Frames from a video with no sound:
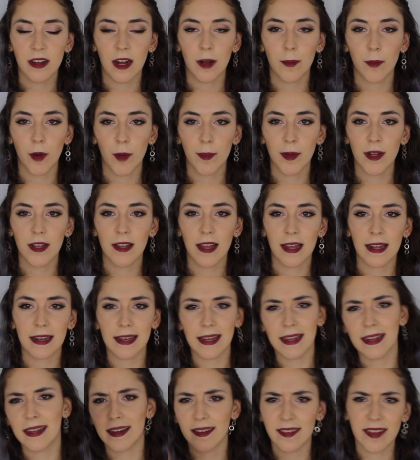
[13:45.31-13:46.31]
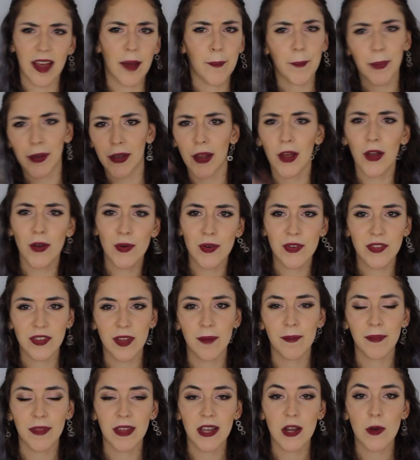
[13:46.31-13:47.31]
I'll probably like link it down below or
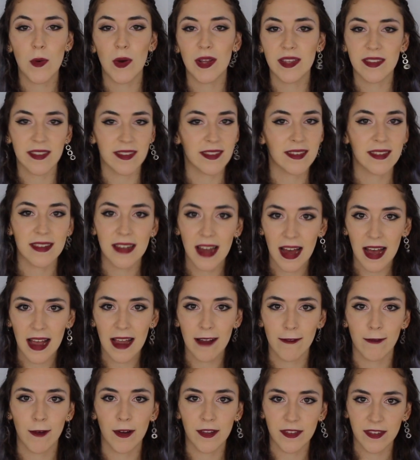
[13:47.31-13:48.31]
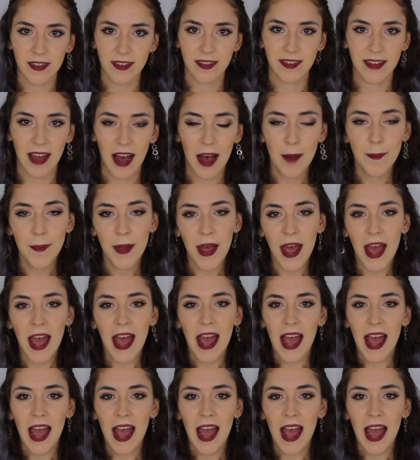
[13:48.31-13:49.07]
something once it's live, once it's up.